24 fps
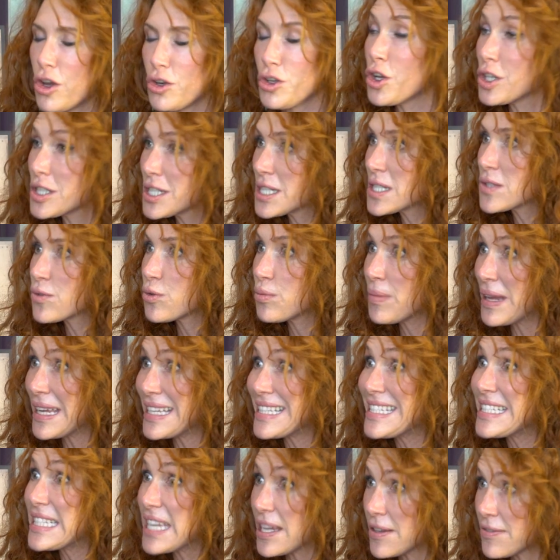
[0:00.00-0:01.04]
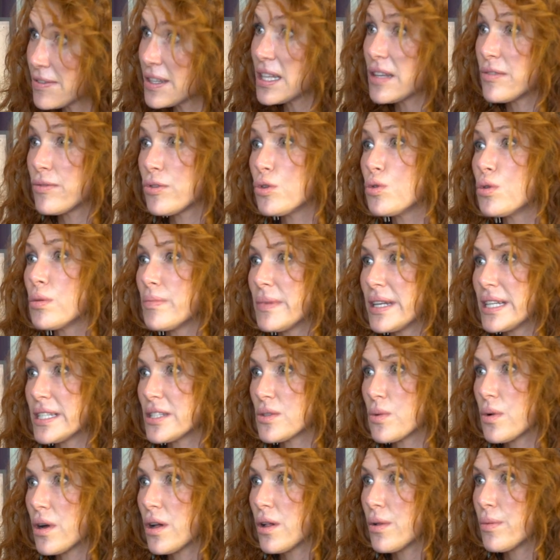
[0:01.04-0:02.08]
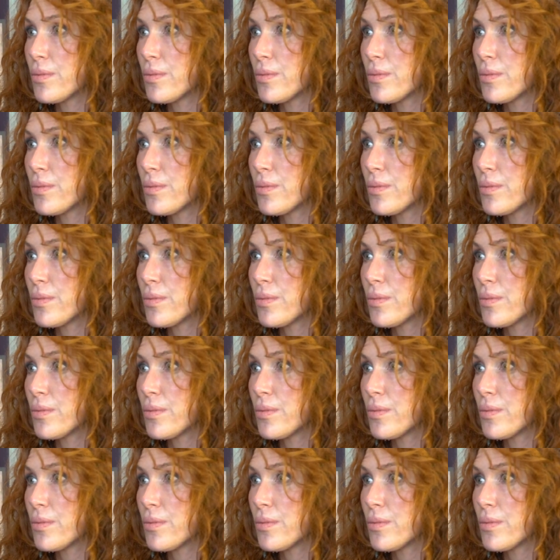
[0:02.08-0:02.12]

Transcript: not just for men, definitely for women as well.